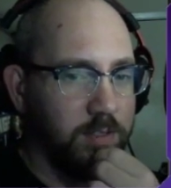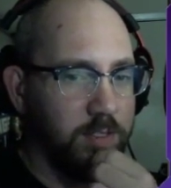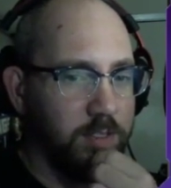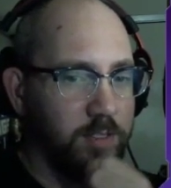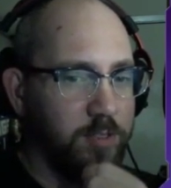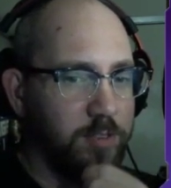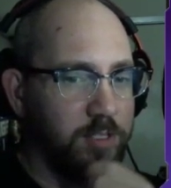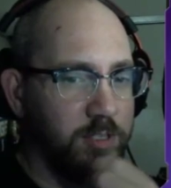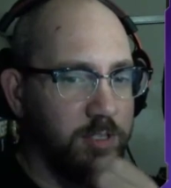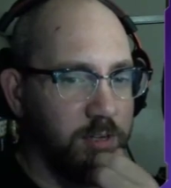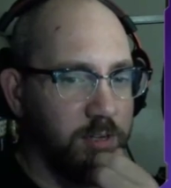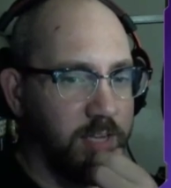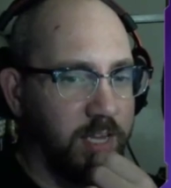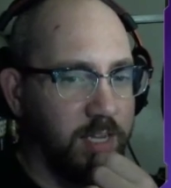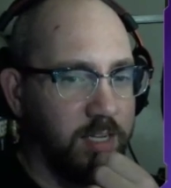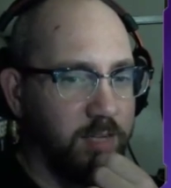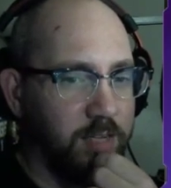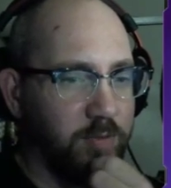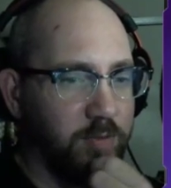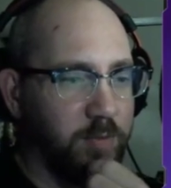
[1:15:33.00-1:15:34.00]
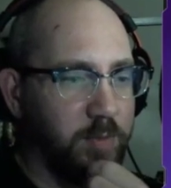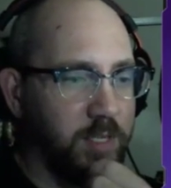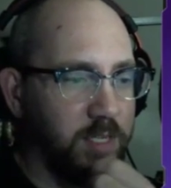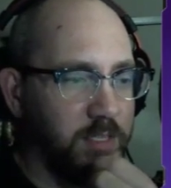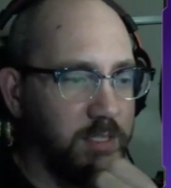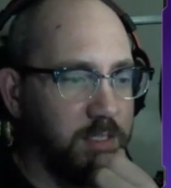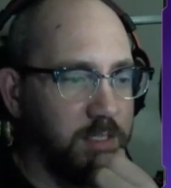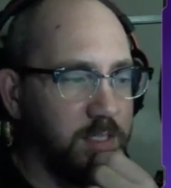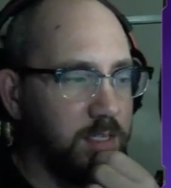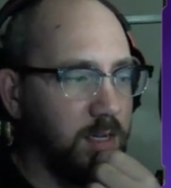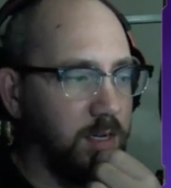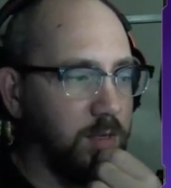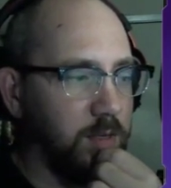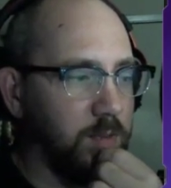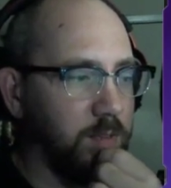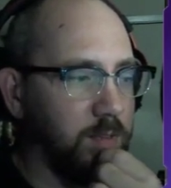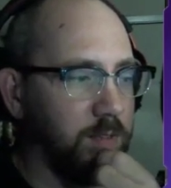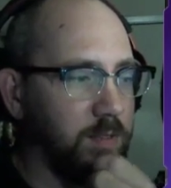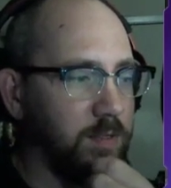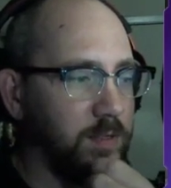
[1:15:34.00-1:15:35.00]
You steal candy from kids?
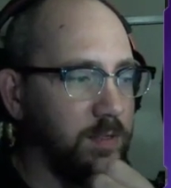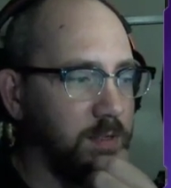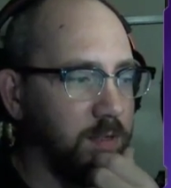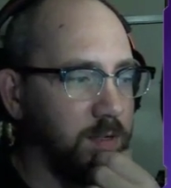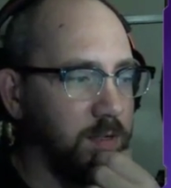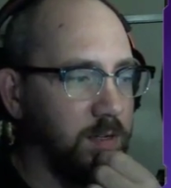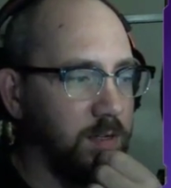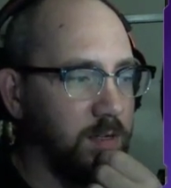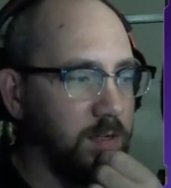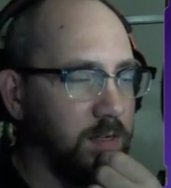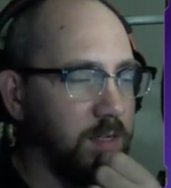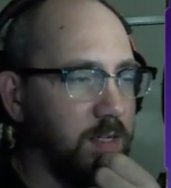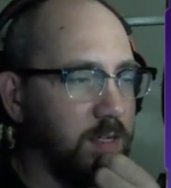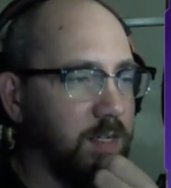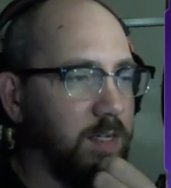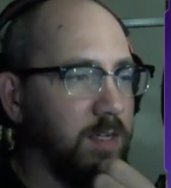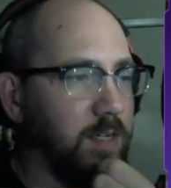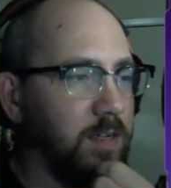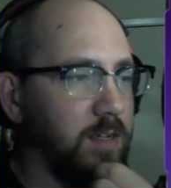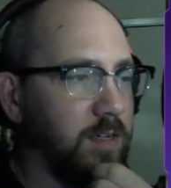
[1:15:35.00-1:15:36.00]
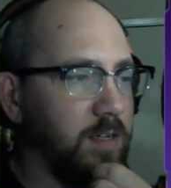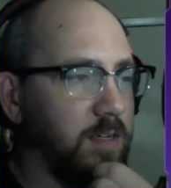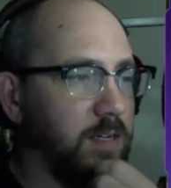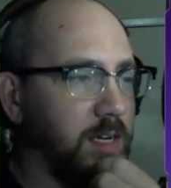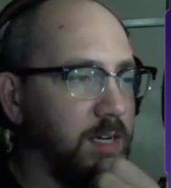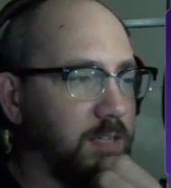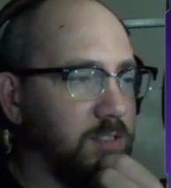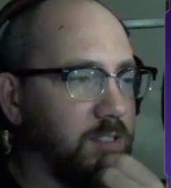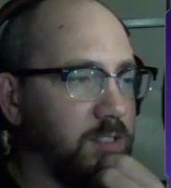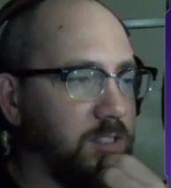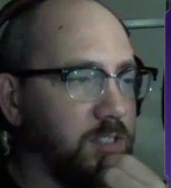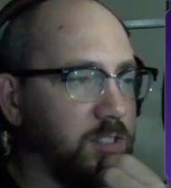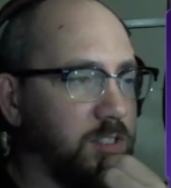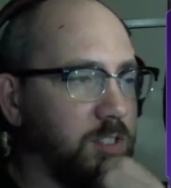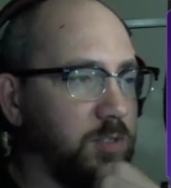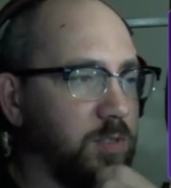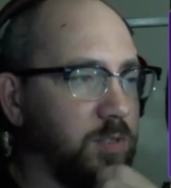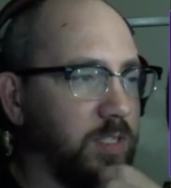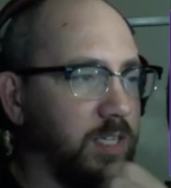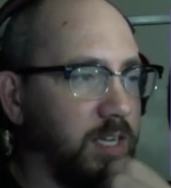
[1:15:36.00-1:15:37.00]
No. I just
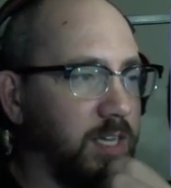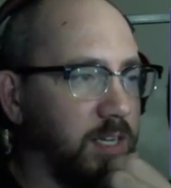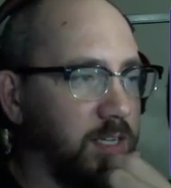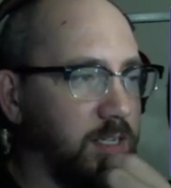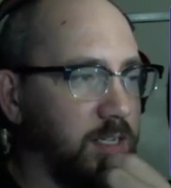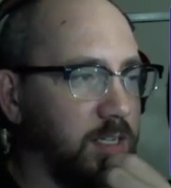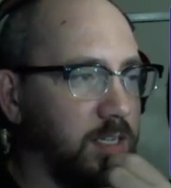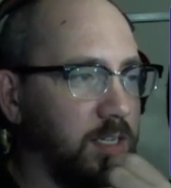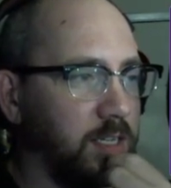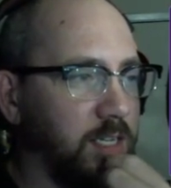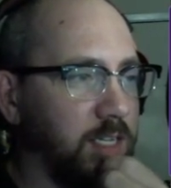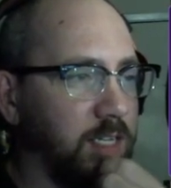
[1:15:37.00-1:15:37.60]
enjoy candy.